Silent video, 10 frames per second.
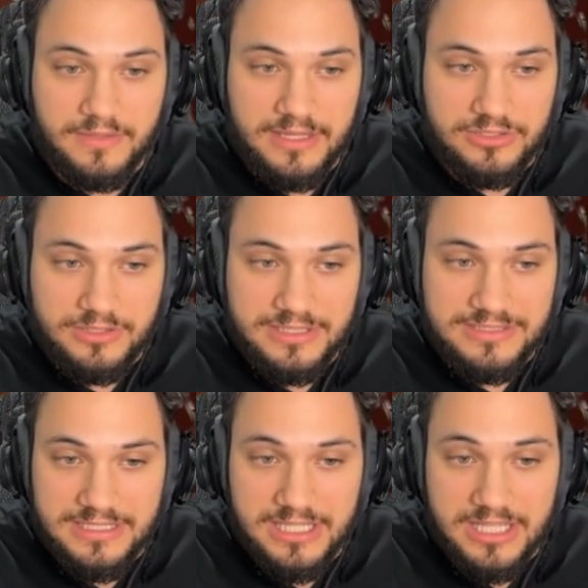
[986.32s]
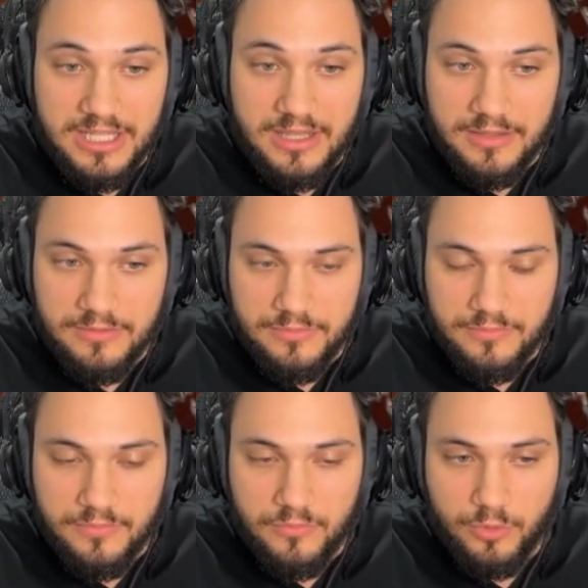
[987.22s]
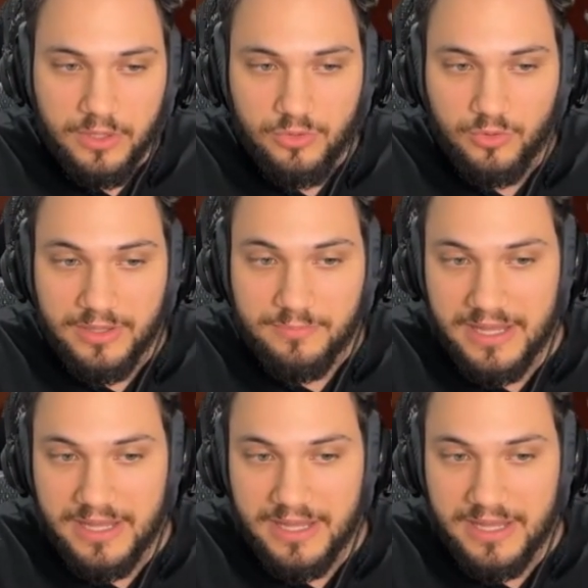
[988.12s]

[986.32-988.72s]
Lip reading: As you can see here, with 20